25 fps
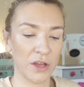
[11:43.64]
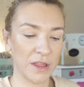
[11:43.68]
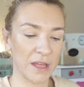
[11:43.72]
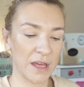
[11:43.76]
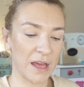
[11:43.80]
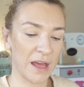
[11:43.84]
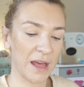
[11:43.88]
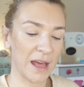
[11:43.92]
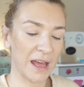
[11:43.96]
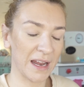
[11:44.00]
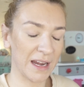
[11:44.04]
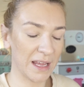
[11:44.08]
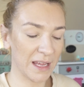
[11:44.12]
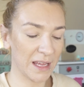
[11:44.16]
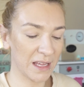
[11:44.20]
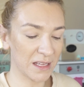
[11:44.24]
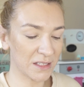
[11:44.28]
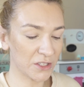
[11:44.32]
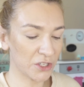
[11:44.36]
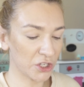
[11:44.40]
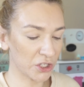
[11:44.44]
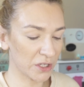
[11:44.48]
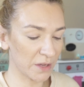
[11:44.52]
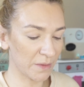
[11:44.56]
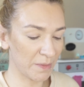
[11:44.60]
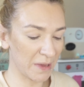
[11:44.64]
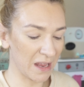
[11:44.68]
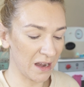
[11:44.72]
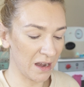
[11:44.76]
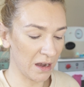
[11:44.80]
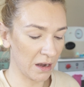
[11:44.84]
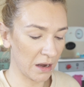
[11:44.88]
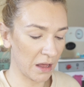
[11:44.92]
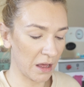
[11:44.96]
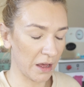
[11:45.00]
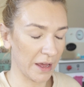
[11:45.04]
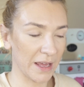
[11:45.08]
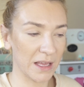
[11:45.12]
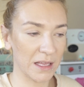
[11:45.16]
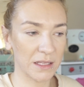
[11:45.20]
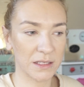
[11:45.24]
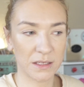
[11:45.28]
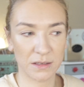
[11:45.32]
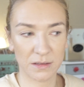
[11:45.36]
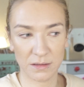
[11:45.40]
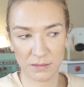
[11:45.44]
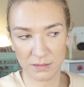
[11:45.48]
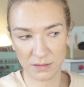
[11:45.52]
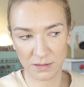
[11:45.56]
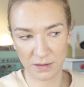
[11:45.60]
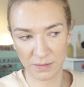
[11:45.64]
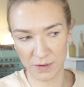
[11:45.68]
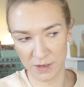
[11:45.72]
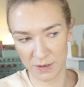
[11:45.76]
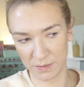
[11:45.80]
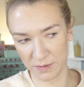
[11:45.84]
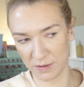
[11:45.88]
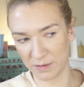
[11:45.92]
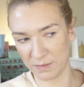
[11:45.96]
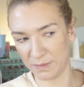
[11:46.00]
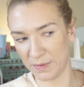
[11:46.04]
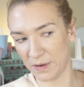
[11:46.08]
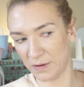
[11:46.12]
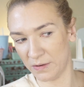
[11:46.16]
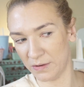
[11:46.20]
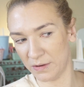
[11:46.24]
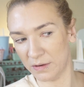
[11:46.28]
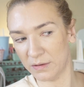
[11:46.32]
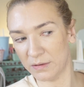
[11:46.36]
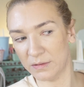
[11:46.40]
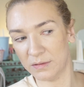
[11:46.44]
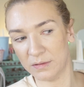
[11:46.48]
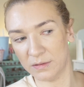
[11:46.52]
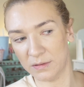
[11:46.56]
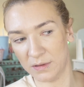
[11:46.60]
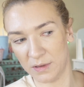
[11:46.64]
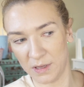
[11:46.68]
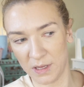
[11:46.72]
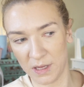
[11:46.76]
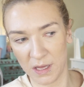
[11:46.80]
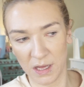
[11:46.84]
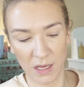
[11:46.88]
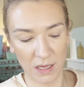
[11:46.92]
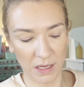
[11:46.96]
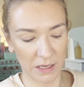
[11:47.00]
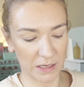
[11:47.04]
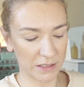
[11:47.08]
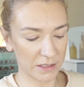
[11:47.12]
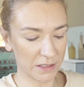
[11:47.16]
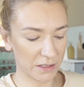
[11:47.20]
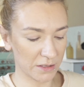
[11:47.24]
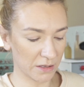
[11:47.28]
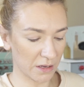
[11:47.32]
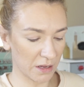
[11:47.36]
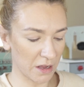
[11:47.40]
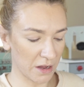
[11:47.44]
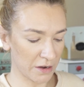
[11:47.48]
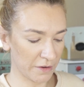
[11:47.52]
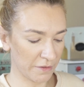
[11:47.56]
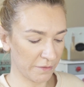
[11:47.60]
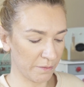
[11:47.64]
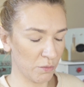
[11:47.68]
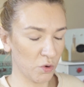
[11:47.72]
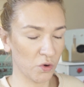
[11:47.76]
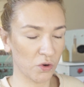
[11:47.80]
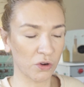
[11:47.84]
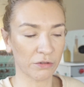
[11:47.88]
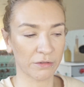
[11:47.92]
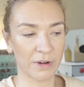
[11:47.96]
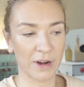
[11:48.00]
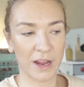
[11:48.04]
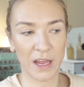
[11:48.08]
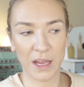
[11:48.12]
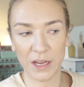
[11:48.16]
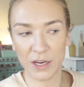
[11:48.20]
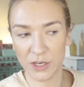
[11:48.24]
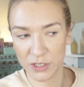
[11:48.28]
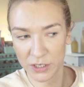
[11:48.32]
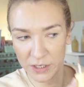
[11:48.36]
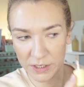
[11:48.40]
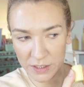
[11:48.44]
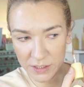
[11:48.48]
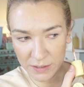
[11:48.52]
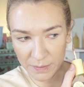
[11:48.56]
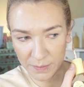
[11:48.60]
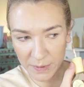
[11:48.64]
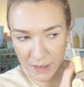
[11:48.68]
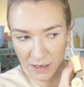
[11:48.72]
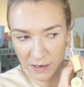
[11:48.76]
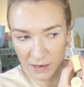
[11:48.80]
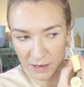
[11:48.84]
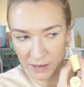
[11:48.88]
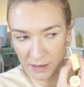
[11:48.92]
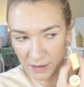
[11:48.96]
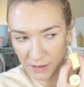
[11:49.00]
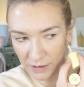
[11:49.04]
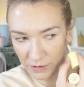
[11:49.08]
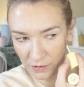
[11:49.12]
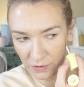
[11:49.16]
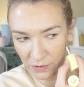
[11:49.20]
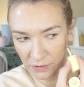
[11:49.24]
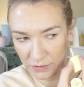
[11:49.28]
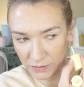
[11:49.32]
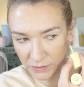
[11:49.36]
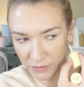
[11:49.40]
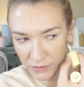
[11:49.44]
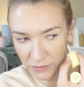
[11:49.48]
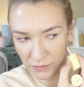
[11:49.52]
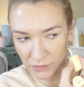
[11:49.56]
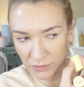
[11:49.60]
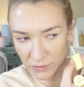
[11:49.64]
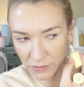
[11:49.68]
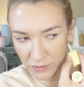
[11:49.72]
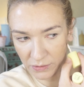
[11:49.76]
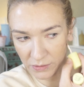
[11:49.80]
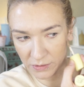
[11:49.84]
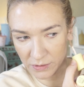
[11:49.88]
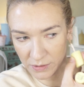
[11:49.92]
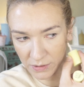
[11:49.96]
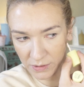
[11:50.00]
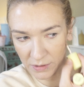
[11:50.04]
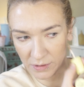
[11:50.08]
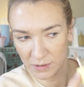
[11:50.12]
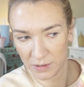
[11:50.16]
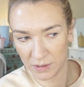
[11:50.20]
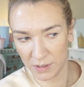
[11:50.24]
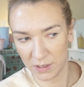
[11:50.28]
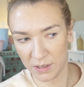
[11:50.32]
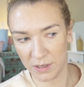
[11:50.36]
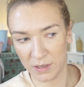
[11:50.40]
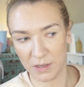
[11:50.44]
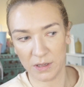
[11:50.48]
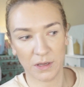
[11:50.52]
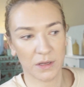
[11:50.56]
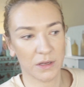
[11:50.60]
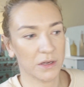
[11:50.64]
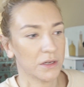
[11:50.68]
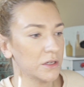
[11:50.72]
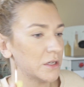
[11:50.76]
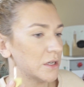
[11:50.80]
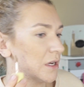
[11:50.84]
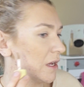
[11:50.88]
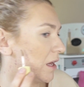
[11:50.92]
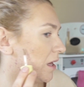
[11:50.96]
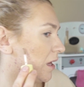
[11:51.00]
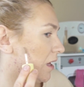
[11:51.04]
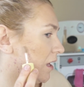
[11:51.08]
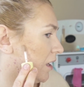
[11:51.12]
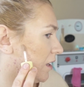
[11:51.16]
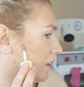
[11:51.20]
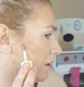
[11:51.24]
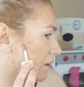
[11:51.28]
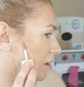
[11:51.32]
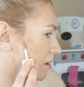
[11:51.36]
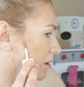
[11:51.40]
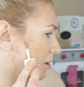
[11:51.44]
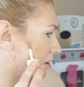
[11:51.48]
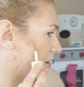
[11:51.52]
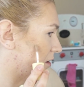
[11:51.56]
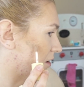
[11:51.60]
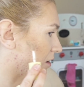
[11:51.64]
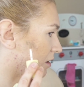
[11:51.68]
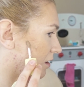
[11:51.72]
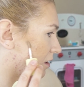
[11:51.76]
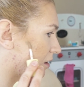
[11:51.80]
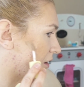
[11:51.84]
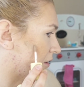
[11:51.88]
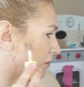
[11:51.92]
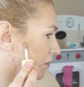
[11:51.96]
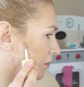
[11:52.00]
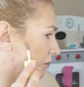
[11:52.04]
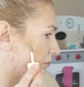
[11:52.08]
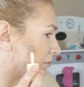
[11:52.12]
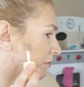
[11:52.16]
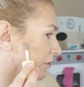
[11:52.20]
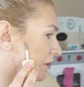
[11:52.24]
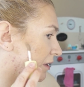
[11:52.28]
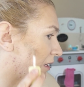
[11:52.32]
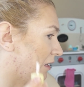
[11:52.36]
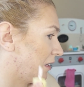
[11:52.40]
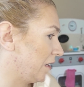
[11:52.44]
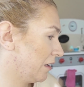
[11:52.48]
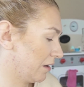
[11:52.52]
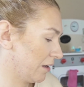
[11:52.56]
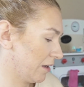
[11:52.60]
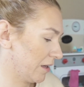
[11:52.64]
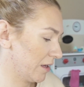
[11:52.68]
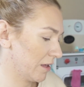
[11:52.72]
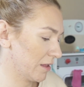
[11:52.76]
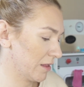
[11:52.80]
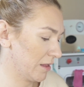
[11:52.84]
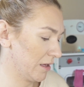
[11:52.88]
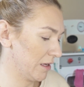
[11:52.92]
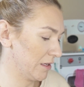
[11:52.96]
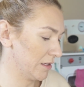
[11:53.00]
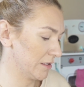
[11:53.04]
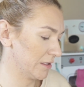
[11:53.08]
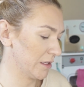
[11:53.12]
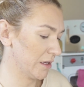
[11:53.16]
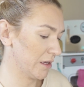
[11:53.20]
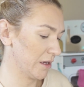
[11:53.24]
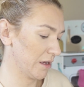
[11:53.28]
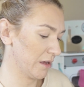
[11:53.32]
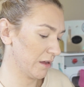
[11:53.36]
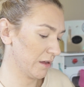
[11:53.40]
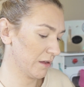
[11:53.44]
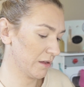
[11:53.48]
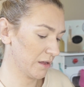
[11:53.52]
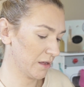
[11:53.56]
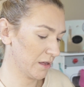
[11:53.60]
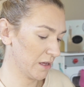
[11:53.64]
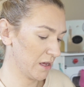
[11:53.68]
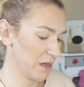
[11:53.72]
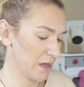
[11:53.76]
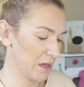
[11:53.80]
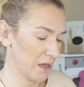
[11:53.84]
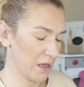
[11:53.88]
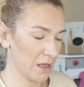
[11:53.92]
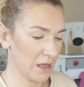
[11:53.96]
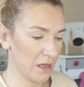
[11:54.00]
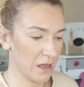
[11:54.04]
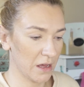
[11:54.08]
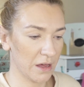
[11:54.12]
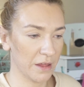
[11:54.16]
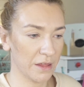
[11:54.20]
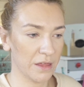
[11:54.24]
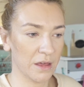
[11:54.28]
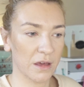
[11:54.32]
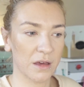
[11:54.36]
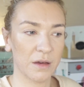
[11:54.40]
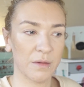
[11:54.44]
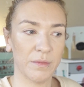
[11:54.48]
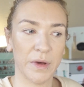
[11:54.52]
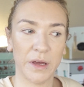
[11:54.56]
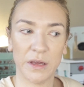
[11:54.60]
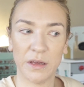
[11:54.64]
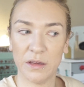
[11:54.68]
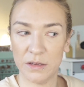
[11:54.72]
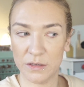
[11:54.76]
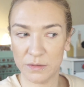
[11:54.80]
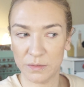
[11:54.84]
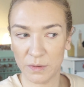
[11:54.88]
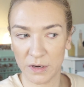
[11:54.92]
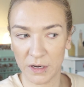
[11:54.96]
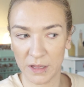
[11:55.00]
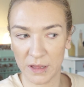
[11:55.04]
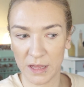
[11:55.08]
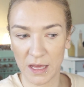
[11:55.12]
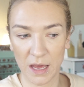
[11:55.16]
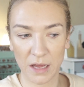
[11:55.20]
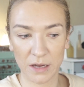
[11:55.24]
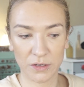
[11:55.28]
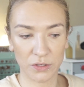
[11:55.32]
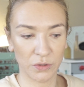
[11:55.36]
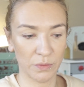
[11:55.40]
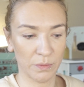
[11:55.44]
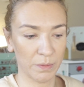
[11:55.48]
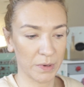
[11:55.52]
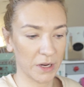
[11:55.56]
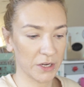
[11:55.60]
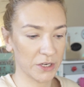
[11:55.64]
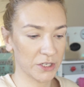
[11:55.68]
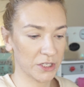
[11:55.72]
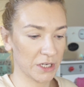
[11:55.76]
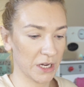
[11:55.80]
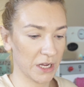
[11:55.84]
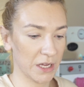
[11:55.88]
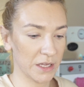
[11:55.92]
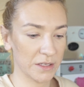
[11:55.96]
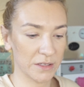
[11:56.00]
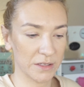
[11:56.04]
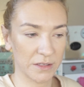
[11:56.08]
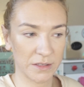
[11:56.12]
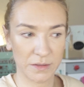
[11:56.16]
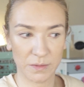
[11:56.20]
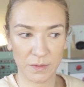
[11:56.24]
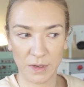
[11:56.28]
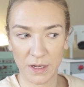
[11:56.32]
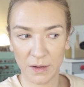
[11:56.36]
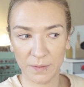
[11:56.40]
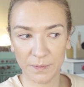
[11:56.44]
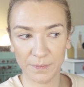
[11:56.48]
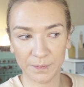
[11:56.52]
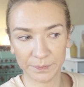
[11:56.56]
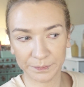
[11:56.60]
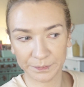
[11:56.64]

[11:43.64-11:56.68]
There, and it is just a bit light. I might put a bit on because it's kind of more greyish. It's a bit like a contour shade. I do really like these though. I think I might use one of the actual blush shades as well.